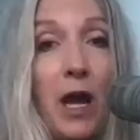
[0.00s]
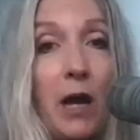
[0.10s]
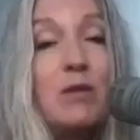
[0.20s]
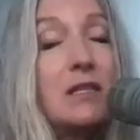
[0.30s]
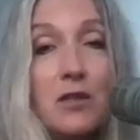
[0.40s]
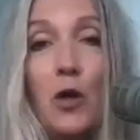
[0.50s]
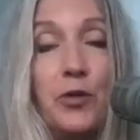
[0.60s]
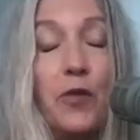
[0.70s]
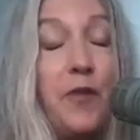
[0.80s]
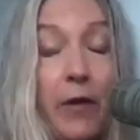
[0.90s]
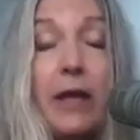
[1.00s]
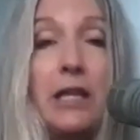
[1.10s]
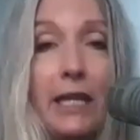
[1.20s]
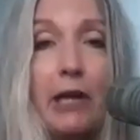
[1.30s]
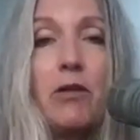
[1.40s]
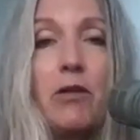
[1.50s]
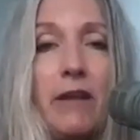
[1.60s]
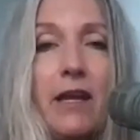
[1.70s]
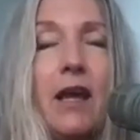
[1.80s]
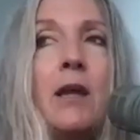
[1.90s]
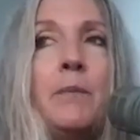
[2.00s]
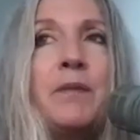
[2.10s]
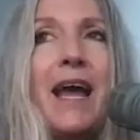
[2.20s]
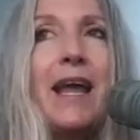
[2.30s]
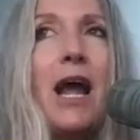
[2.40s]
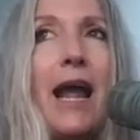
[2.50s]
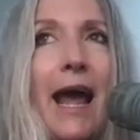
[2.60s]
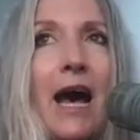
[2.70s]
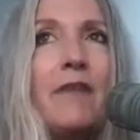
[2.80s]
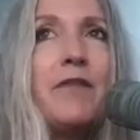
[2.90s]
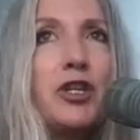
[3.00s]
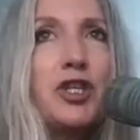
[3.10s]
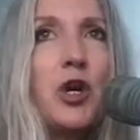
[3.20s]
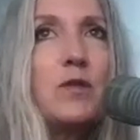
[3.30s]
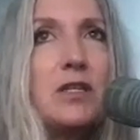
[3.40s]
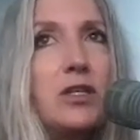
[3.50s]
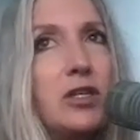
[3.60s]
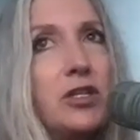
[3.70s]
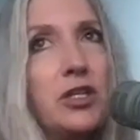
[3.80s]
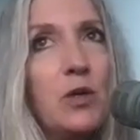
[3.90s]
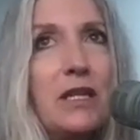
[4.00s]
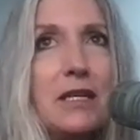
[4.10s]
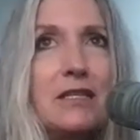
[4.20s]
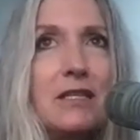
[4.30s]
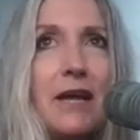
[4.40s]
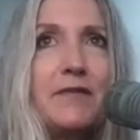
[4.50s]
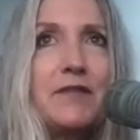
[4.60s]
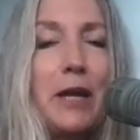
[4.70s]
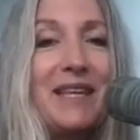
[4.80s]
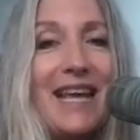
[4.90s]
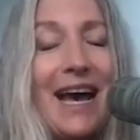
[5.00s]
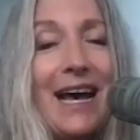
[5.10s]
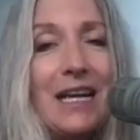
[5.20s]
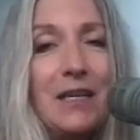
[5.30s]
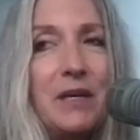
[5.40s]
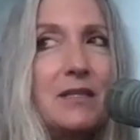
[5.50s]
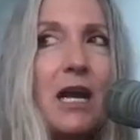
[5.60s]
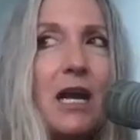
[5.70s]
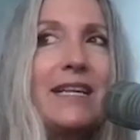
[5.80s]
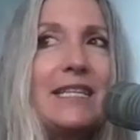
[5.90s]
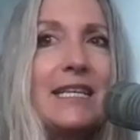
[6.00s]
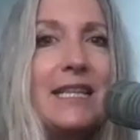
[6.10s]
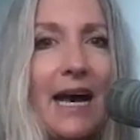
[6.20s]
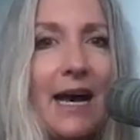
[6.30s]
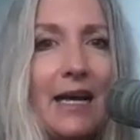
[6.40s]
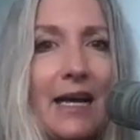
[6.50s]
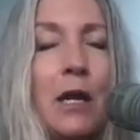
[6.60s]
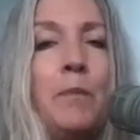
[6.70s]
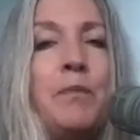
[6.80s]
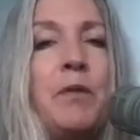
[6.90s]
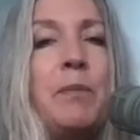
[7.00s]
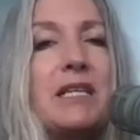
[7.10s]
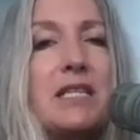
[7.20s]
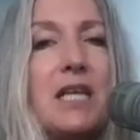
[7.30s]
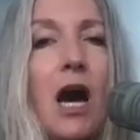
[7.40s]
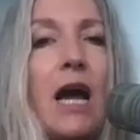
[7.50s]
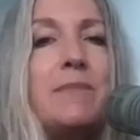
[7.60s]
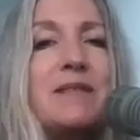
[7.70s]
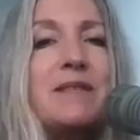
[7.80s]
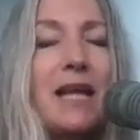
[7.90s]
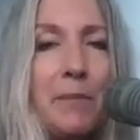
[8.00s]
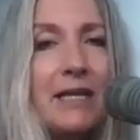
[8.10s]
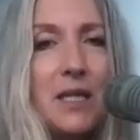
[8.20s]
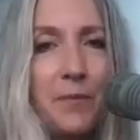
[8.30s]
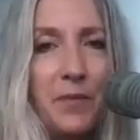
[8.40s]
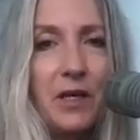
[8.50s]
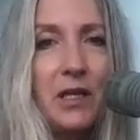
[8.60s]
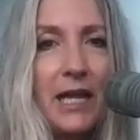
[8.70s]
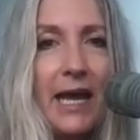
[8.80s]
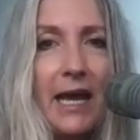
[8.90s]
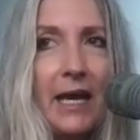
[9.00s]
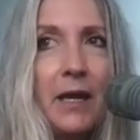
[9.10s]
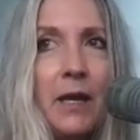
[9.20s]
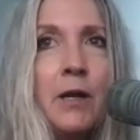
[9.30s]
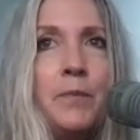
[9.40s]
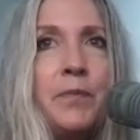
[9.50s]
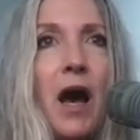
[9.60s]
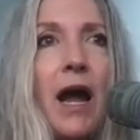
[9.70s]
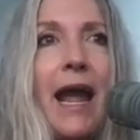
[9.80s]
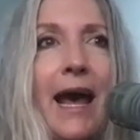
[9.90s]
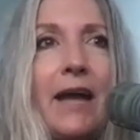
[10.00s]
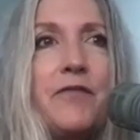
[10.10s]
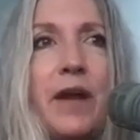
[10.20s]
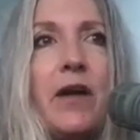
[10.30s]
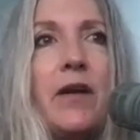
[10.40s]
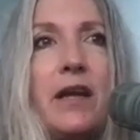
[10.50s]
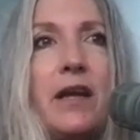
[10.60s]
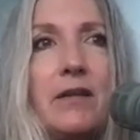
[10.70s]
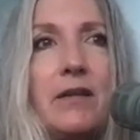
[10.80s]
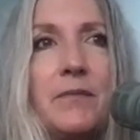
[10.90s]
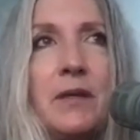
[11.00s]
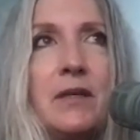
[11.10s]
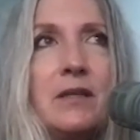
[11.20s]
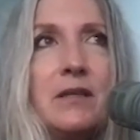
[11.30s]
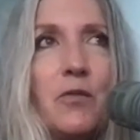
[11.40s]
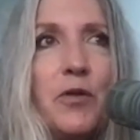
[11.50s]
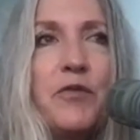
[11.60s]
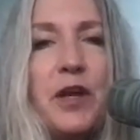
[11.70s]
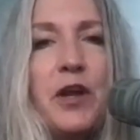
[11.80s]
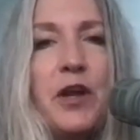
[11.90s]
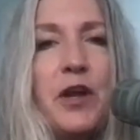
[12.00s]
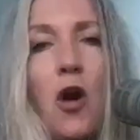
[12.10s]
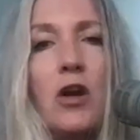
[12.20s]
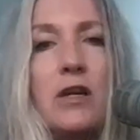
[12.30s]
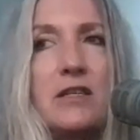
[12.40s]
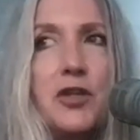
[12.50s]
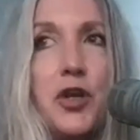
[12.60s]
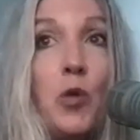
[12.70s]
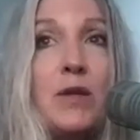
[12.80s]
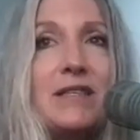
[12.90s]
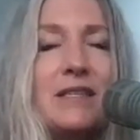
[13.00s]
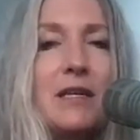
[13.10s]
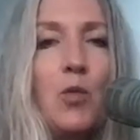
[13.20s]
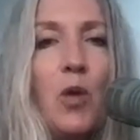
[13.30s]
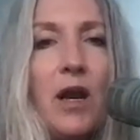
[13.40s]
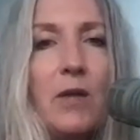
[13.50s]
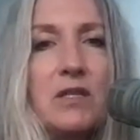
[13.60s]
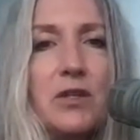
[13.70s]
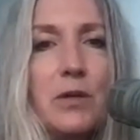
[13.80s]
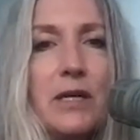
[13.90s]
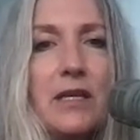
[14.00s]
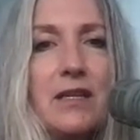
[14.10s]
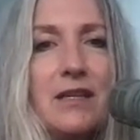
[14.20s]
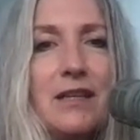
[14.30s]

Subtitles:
I was a sculptor very clearly. And I have not chosen to do it in this lifetime yet because I already did that. But the times that I picked up the clay, I had very revered artists noticing what I was doing.